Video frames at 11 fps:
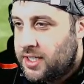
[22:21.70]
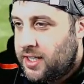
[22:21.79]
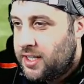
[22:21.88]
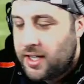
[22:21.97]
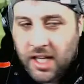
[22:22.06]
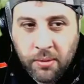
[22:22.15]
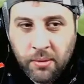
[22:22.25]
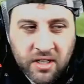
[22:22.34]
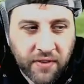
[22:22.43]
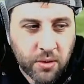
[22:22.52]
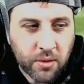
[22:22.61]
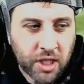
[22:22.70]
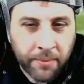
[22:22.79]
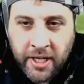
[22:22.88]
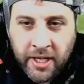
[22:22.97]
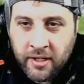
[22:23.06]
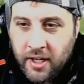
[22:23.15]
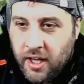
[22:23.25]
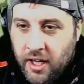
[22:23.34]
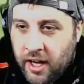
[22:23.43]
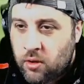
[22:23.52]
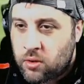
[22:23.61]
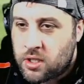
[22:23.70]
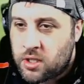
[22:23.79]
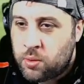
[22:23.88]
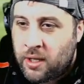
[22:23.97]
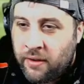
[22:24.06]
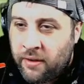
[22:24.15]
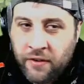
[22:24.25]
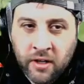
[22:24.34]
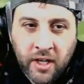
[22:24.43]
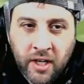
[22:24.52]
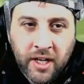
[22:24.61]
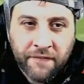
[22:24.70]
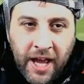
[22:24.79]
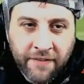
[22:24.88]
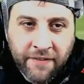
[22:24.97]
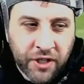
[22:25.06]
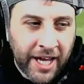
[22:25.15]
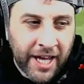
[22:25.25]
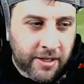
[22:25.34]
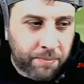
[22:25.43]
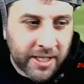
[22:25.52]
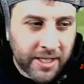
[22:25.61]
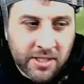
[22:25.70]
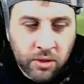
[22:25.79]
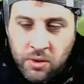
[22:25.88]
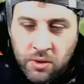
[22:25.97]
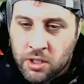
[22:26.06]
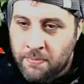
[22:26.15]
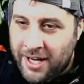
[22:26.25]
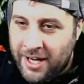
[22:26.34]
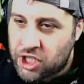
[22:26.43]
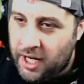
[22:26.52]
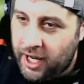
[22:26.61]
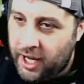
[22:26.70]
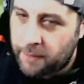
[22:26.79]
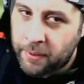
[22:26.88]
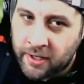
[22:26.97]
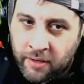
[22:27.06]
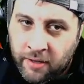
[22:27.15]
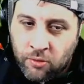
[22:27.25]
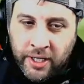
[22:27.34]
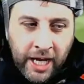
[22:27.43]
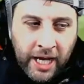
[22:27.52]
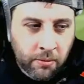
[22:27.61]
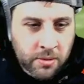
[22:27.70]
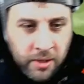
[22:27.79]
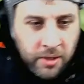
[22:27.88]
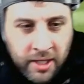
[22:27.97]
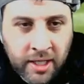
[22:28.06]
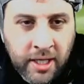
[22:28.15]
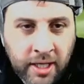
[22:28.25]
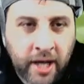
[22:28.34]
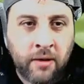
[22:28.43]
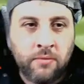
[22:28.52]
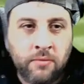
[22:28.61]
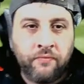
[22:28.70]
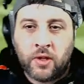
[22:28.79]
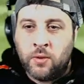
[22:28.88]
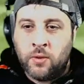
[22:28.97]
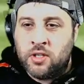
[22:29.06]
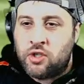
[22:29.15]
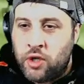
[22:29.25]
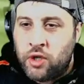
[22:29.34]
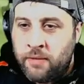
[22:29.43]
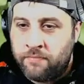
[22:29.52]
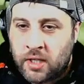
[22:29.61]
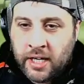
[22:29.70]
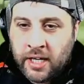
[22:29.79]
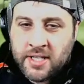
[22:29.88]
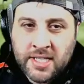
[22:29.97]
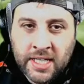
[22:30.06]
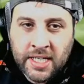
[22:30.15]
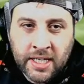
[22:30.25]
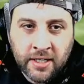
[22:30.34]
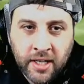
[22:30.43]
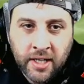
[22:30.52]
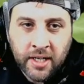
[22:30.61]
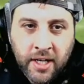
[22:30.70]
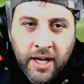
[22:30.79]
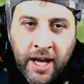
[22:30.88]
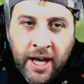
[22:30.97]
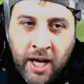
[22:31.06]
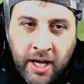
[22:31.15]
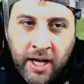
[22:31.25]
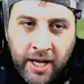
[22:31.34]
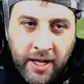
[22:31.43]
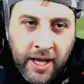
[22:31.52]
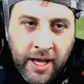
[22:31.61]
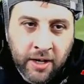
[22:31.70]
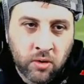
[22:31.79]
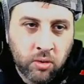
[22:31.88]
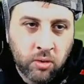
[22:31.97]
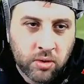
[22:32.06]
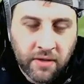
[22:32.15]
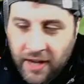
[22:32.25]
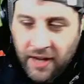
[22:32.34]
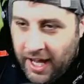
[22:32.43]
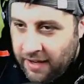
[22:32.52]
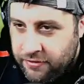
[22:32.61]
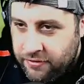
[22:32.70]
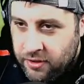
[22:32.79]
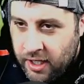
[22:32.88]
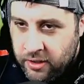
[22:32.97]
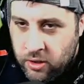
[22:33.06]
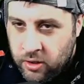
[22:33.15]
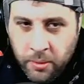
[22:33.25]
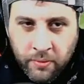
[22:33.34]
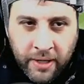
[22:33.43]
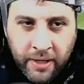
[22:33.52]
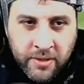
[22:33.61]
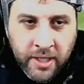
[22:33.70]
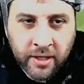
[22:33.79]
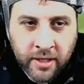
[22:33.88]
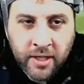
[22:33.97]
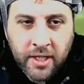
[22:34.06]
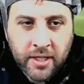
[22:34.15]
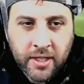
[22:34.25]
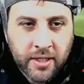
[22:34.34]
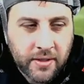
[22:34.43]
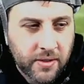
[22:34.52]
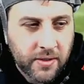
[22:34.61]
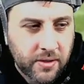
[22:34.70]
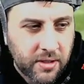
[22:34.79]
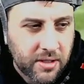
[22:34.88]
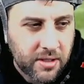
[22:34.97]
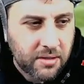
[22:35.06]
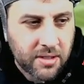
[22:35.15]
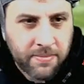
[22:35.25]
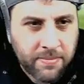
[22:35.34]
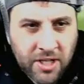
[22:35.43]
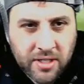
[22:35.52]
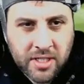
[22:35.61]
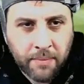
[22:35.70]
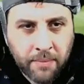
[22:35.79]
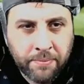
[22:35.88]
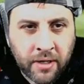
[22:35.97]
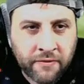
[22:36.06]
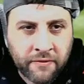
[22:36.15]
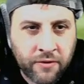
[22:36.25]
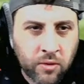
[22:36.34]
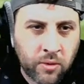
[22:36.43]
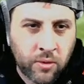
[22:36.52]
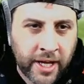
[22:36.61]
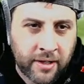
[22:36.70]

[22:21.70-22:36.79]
Keep those votes coming in. And of course, as well, if you haven't yet, please do smash the like button. It really helps with the stream. Get us seen. And of course, if you haven't and you're new around here, smash the sub button for all that